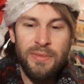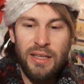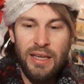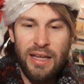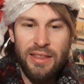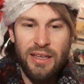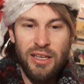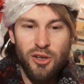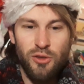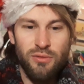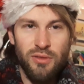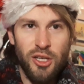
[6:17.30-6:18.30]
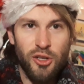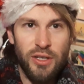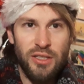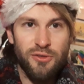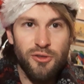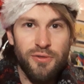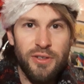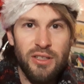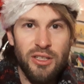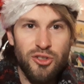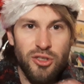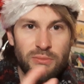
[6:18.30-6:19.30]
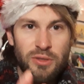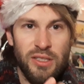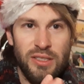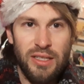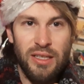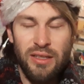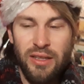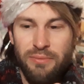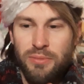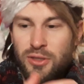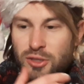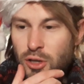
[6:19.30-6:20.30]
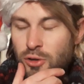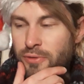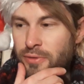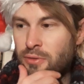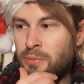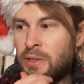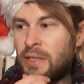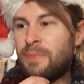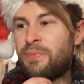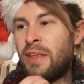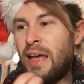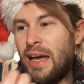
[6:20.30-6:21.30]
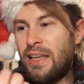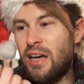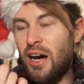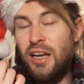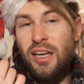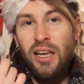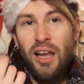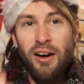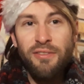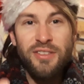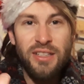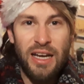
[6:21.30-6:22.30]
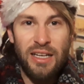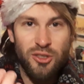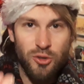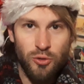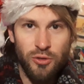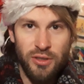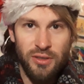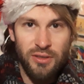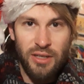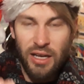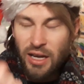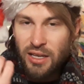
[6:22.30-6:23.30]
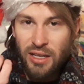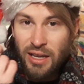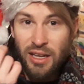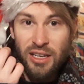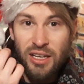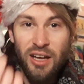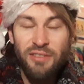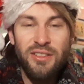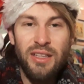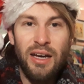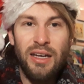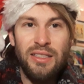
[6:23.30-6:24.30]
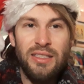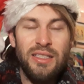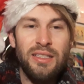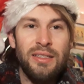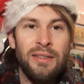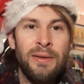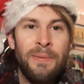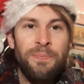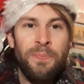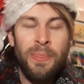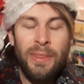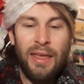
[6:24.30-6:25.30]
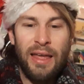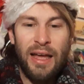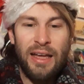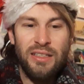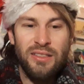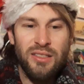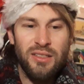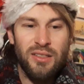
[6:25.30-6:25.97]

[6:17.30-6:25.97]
and they don't get to fulfill their dreams because they've been stolen from them. And I loved that story, and I loved that idea. And